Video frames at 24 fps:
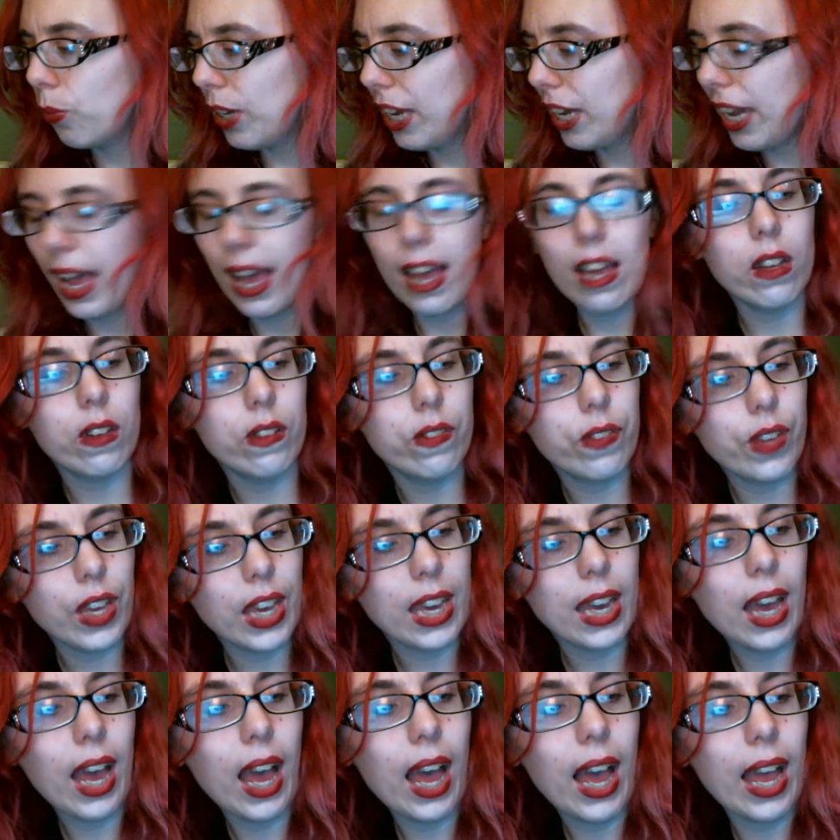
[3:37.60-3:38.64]
we have
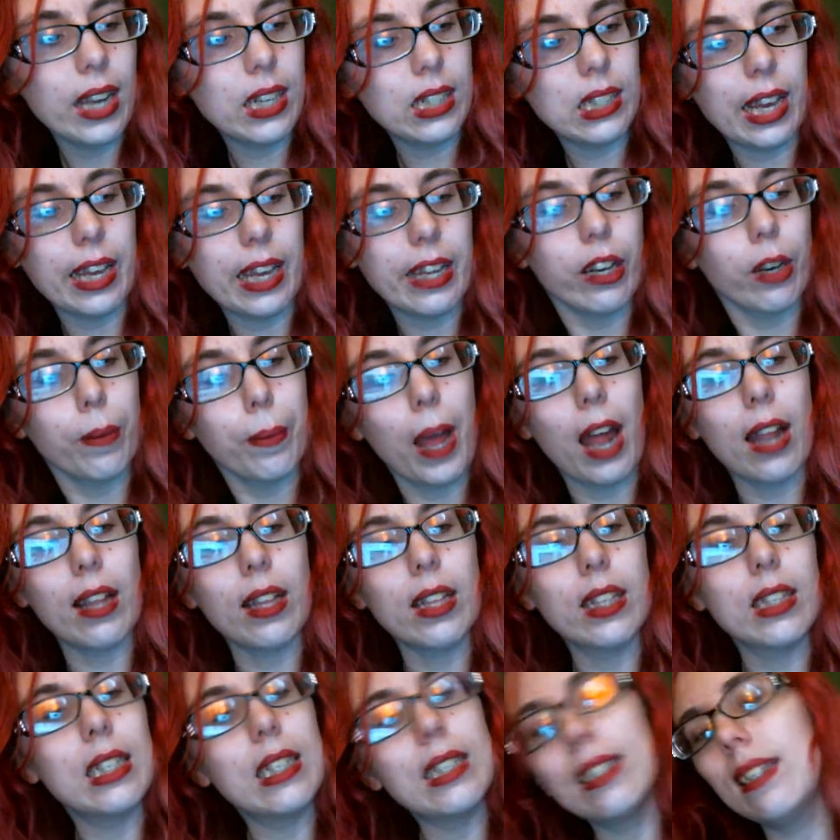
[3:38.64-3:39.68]
a highlighter
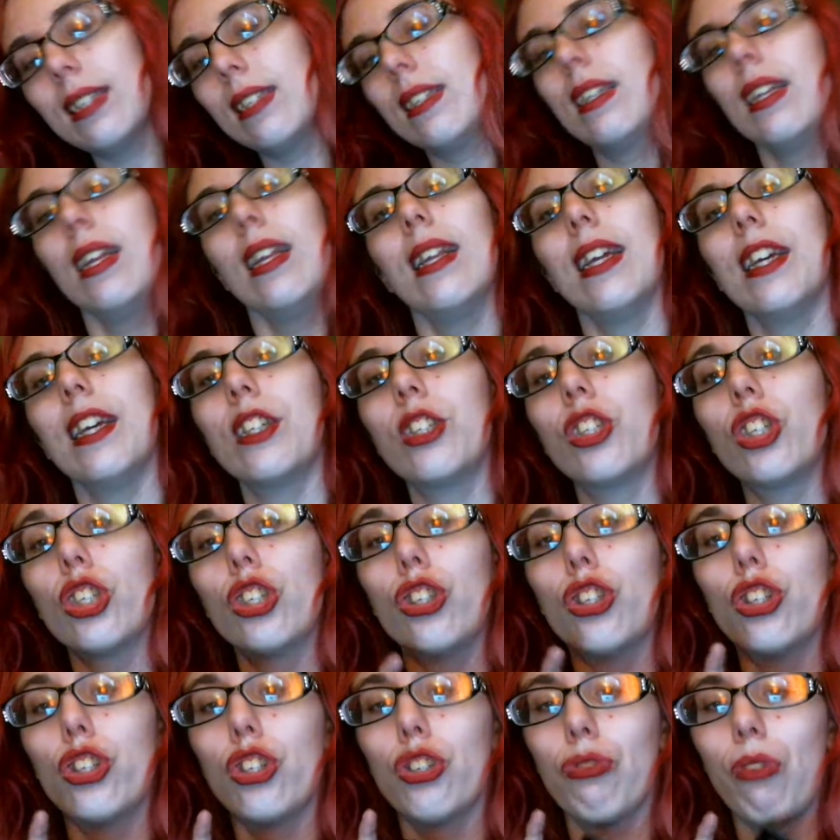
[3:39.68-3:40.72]
palette. This is the NYX
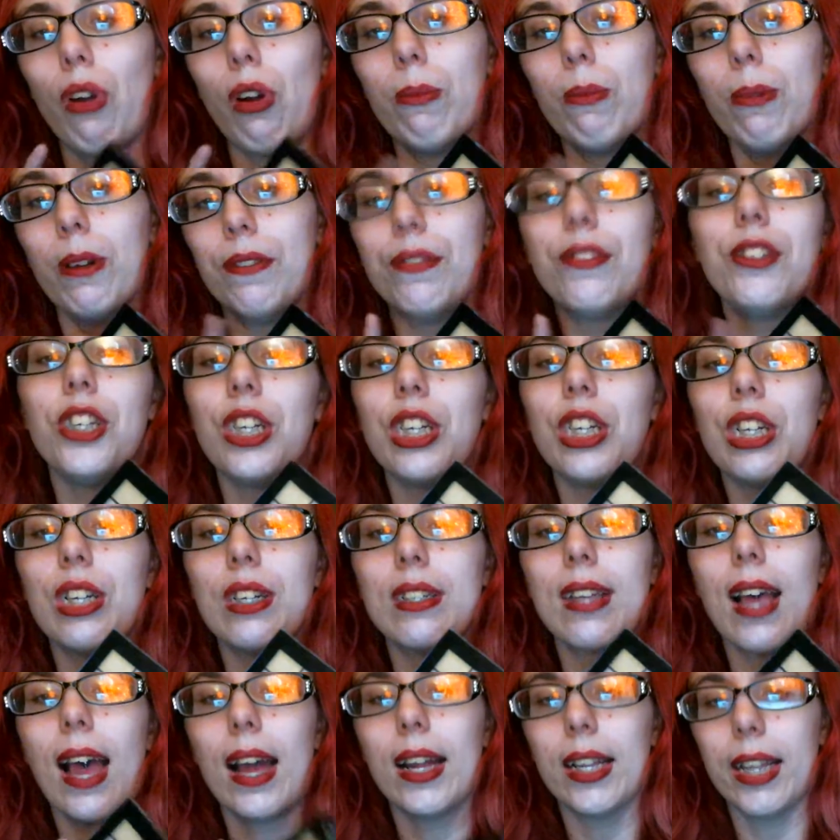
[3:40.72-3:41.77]
Strobe of
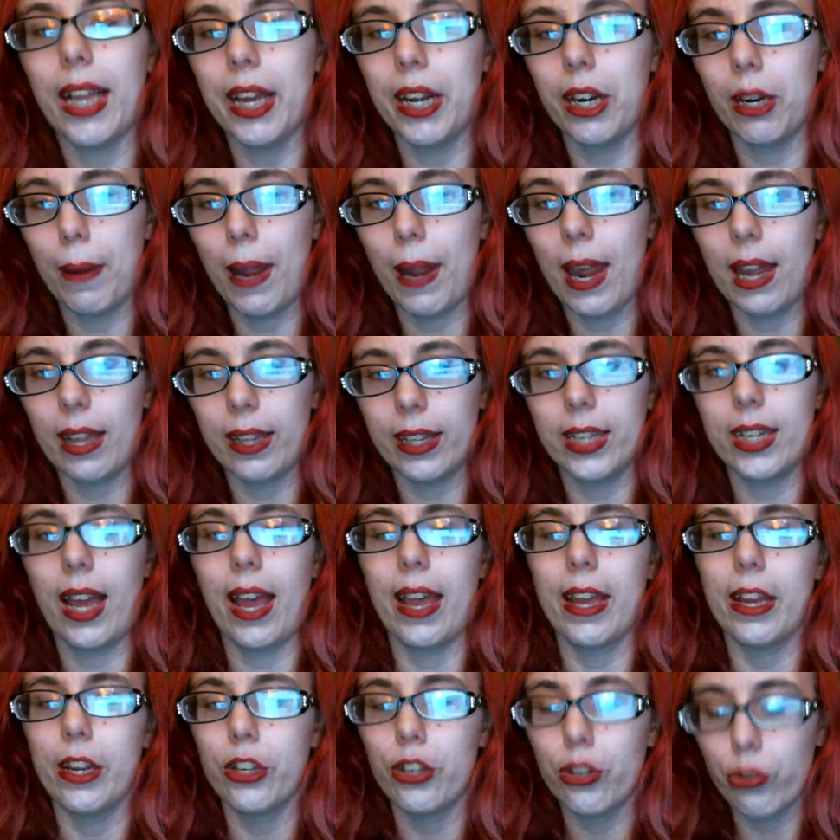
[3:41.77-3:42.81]
Genius highlighter palette.
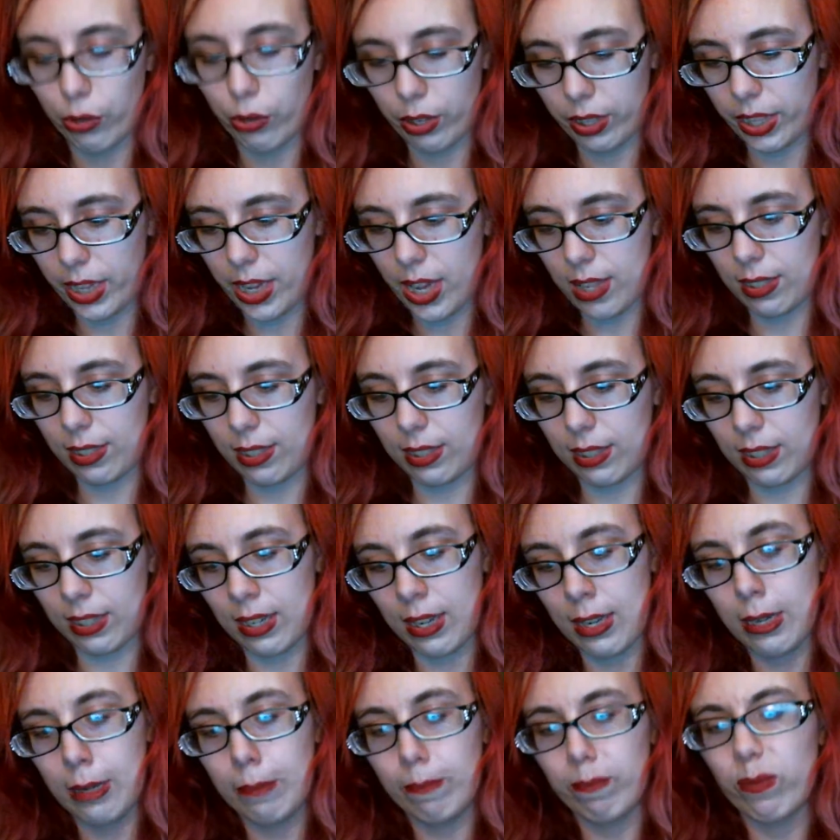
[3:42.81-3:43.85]
I adore this.
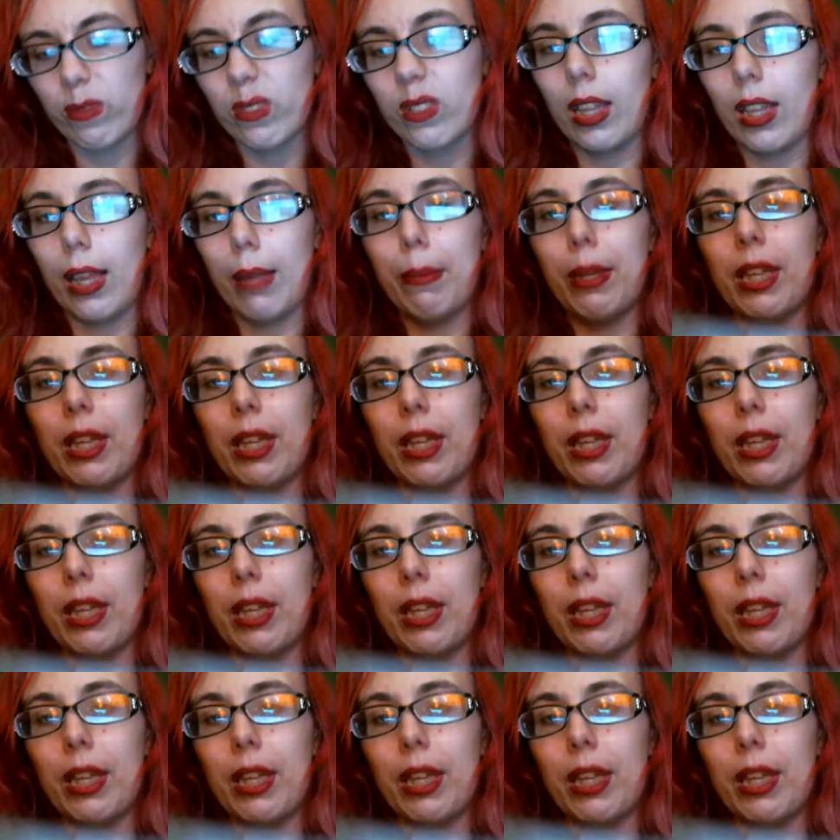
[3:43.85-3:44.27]
I